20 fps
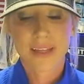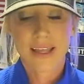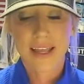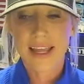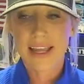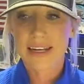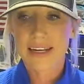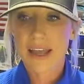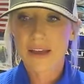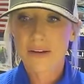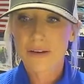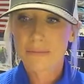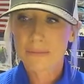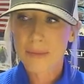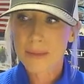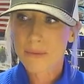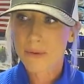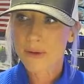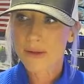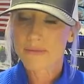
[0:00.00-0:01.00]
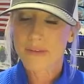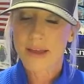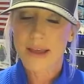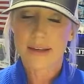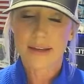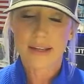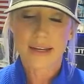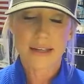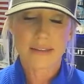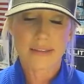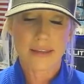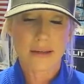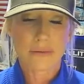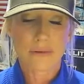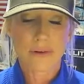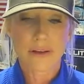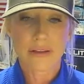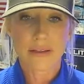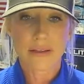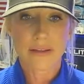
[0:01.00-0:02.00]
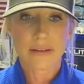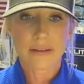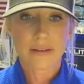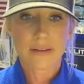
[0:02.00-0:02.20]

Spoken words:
Heck, now people can find anything, really.